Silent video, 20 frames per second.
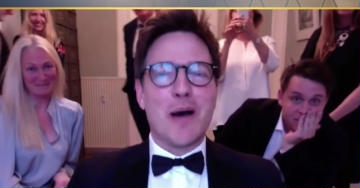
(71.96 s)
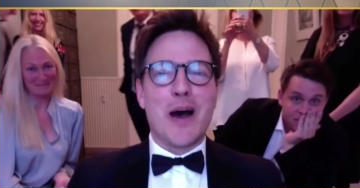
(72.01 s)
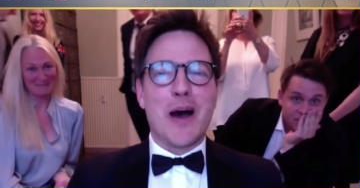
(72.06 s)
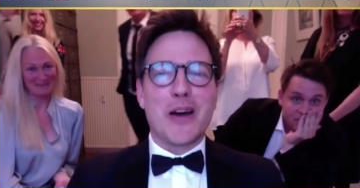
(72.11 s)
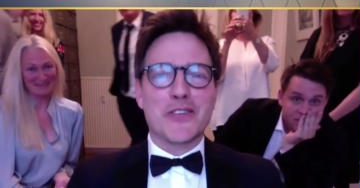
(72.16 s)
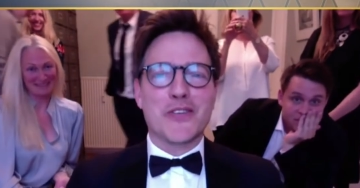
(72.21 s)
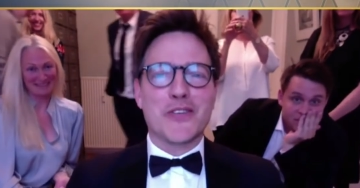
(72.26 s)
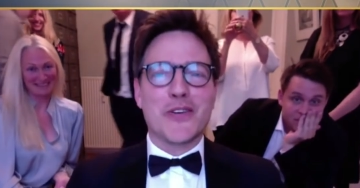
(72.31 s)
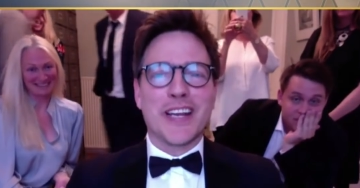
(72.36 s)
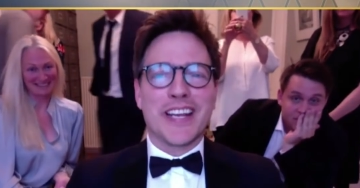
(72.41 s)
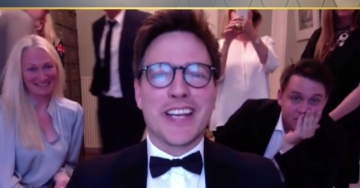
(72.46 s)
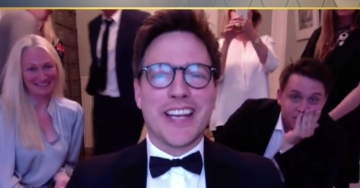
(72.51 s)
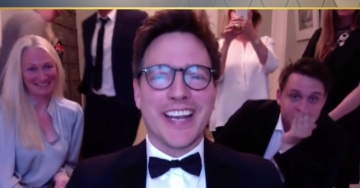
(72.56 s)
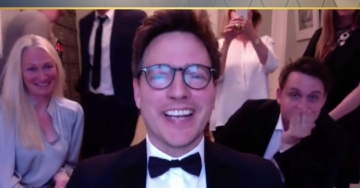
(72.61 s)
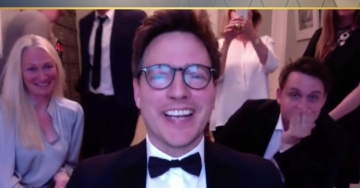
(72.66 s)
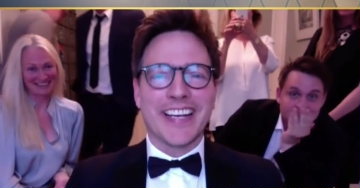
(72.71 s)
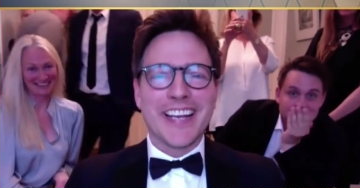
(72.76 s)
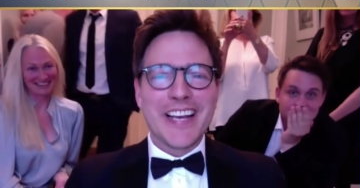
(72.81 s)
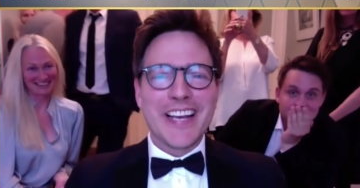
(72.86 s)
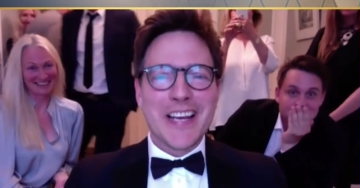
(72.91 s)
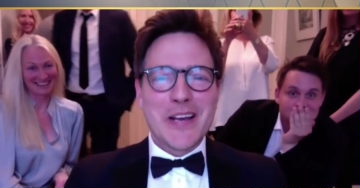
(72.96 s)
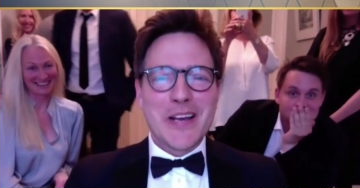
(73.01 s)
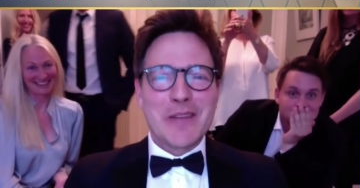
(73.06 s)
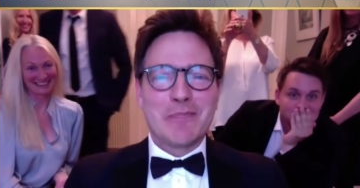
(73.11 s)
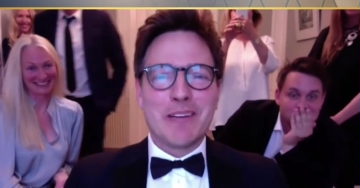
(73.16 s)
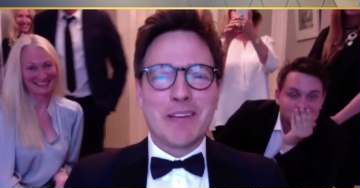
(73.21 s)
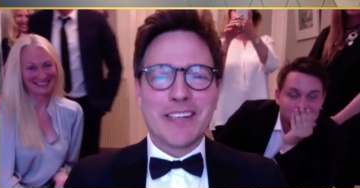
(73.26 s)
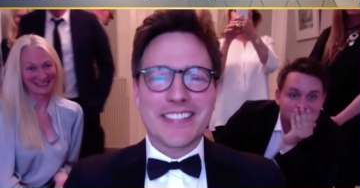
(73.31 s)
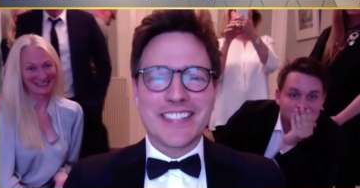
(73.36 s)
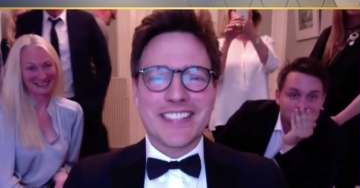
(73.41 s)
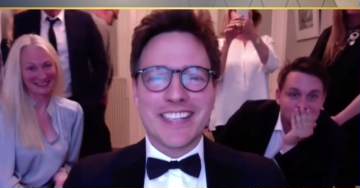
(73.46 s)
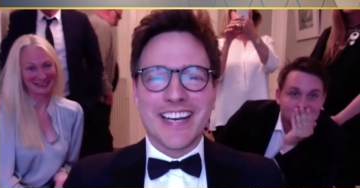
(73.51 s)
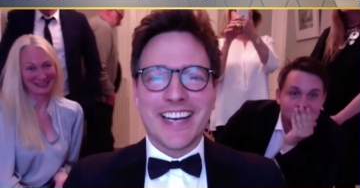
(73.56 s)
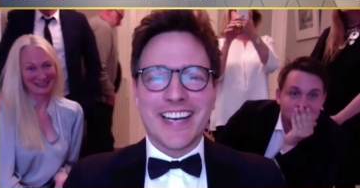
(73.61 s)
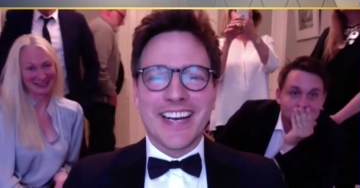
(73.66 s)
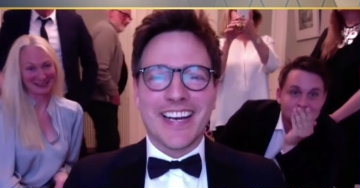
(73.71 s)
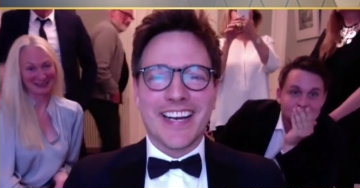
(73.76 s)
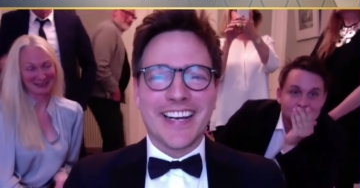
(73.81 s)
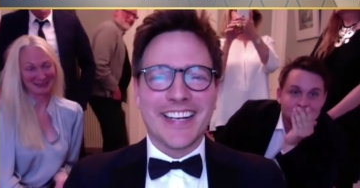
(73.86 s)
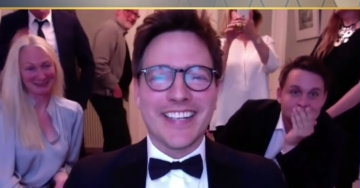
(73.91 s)
Speaker 1: about drinking, but
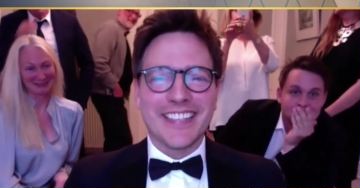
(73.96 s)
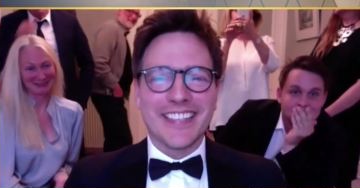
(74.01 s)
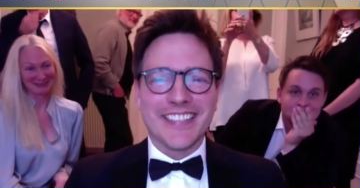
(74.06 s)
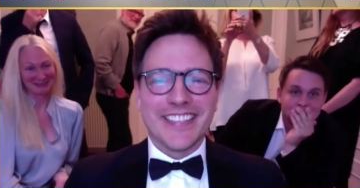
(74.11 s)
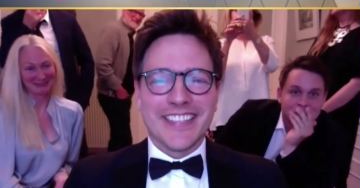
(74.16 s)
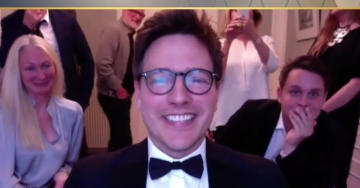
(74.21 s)
uh,